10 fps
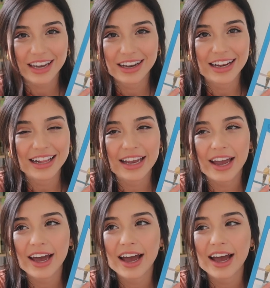can't
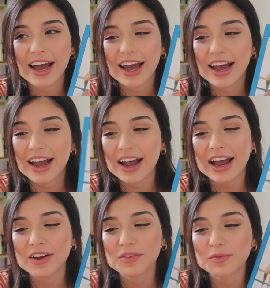like.
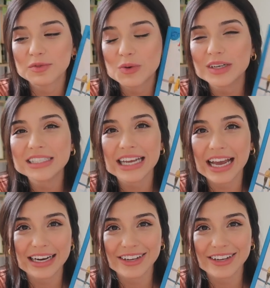Towards the end,